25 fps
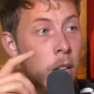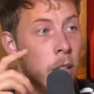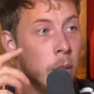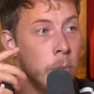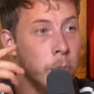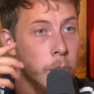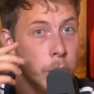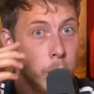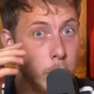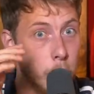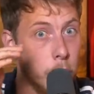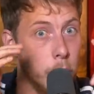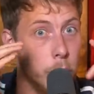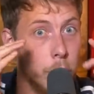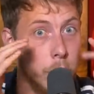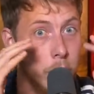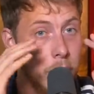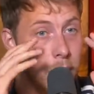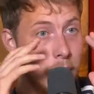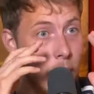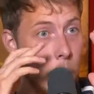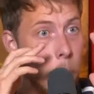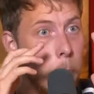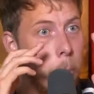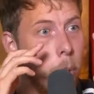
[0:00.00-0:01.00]
Yeah, that
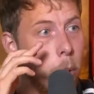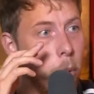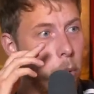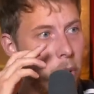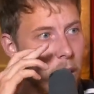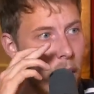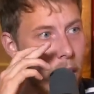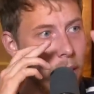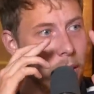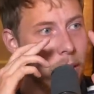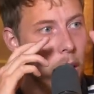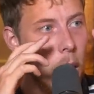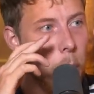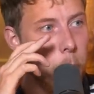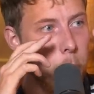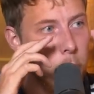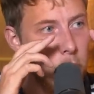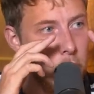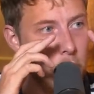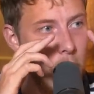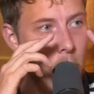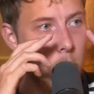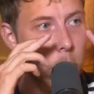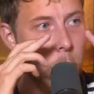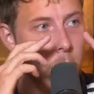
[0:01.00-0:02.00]
resembles that type of
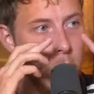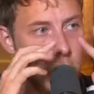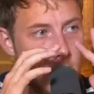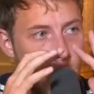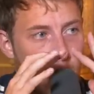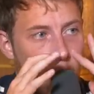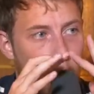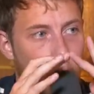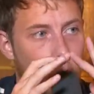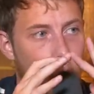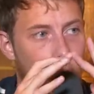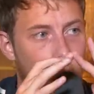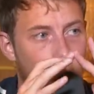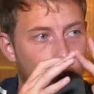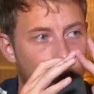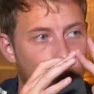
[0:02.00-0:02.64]
shape. It's quite a